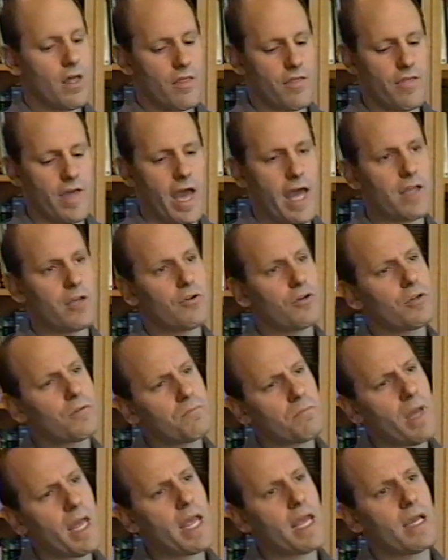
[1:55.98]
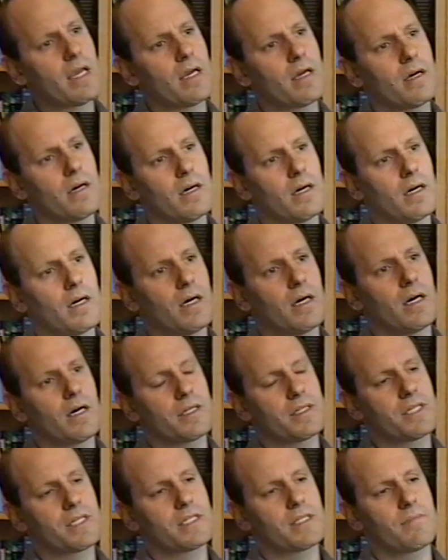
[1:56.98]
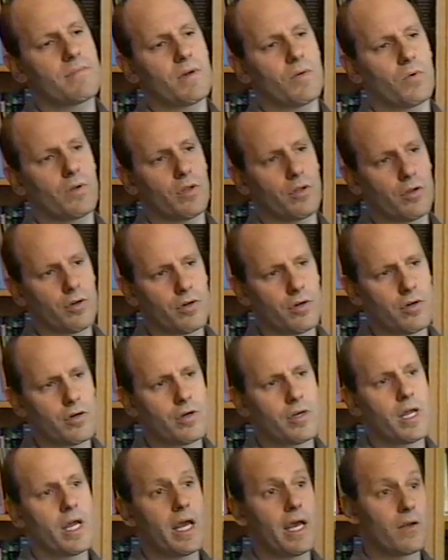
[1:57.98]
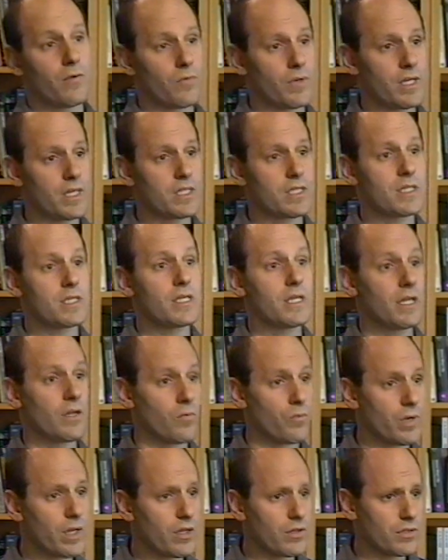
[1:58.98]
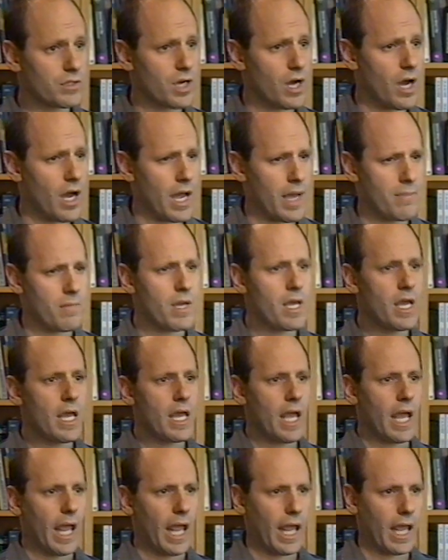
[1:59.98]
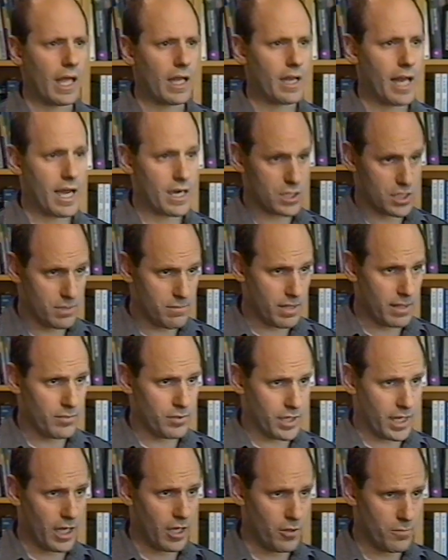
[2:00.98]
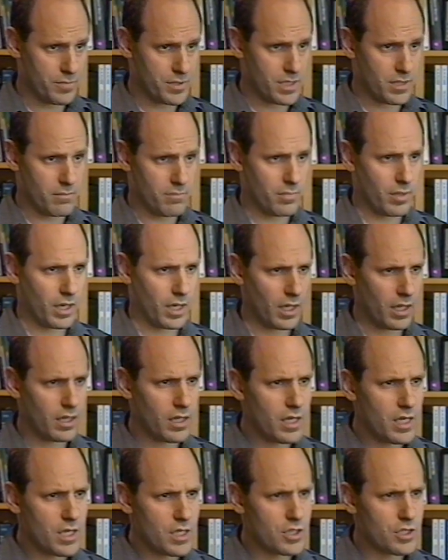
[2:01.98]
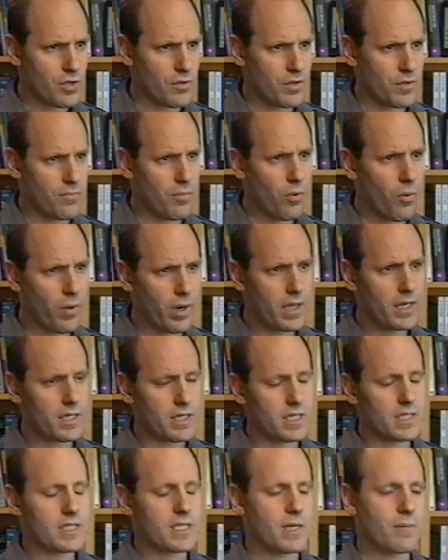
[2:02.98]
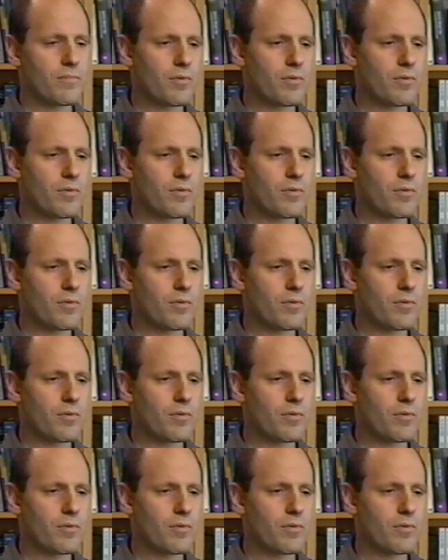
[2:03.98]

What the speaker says: that you could make a system that would learn and reason in real time and actually be able to help somebody. So the point is that a